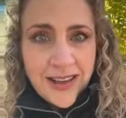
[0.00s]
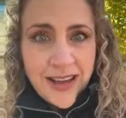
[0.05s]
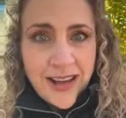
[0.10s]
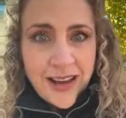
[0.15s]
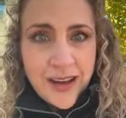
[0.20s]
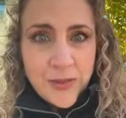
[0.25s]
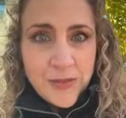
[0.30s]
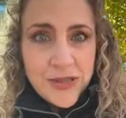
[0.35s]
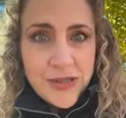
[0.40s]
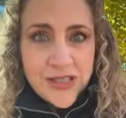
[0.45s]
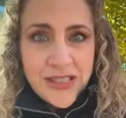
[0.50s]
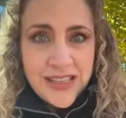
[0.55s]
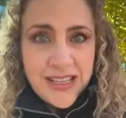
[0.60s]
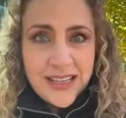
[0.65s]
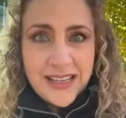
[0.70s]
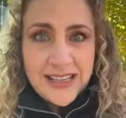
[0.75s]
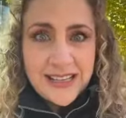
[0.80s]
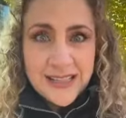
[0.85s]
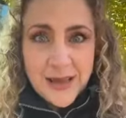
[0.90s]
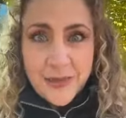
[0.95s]
and I'm just
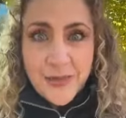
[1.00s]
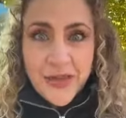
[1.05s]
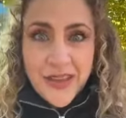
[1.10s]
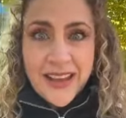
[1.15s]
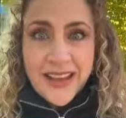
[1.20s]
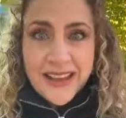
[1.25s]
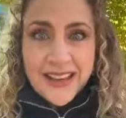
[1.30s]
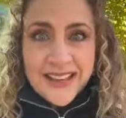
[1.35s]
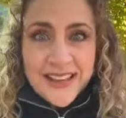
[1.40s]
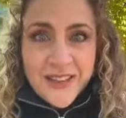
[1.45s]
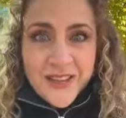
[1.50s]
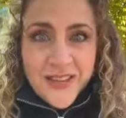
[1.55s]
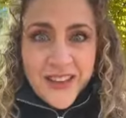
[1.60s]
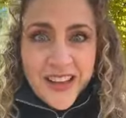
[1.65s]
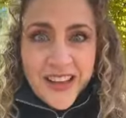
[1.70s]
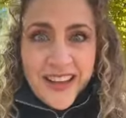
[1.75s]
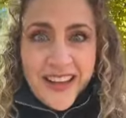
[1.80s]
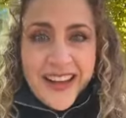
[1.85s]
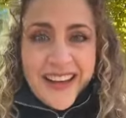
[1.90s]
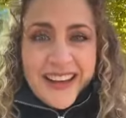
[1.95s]
needing something to
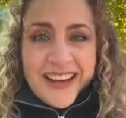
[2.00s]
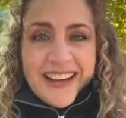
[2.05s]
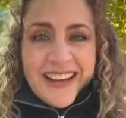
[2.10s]
feel like,